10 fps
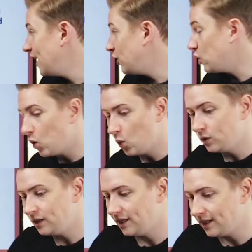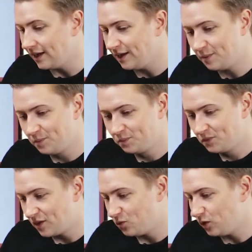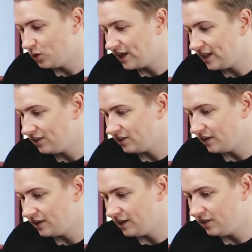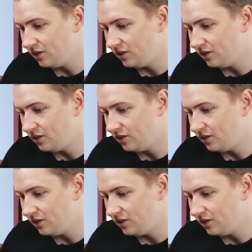And not only that, if we look at this little thing here,